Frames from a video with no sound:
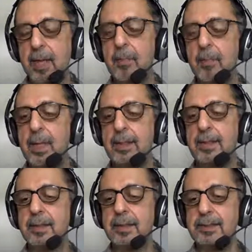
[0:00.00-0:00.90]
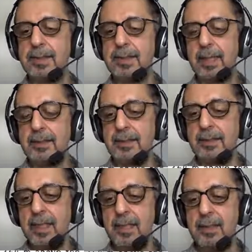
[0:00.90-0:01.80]
But in this case
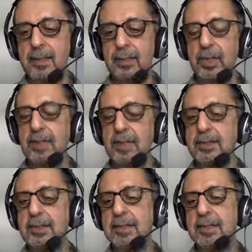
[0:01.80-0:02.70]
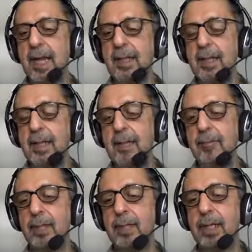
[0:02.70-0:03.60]
the thrust is acting
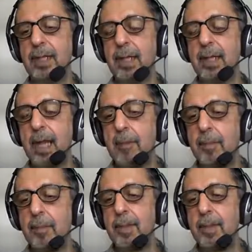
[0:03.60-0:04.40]
vertically up